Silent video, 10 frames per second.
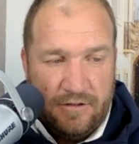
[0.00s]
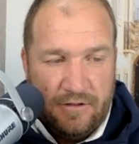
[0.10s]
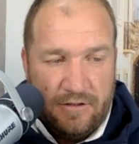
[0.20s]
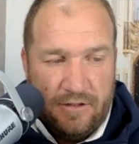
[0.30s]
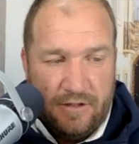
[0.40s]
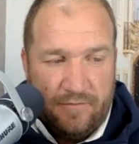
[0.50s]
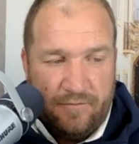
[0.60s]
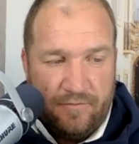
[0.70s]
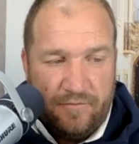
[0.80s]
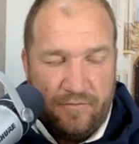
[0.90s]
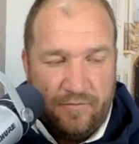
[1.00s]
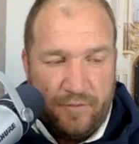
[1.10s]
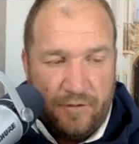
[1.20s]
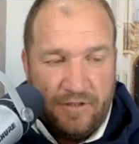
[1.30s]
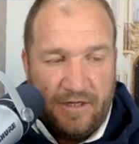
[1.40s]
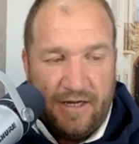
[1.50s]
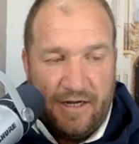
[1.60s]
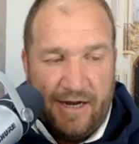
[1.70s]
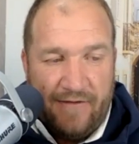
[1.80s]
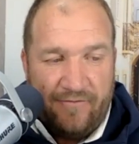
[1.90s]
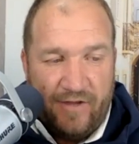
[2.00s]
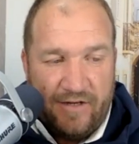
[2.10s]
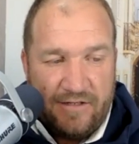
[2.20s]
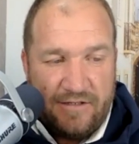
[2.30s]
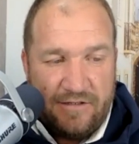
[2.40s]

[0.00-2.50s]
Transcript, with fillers: um building a life that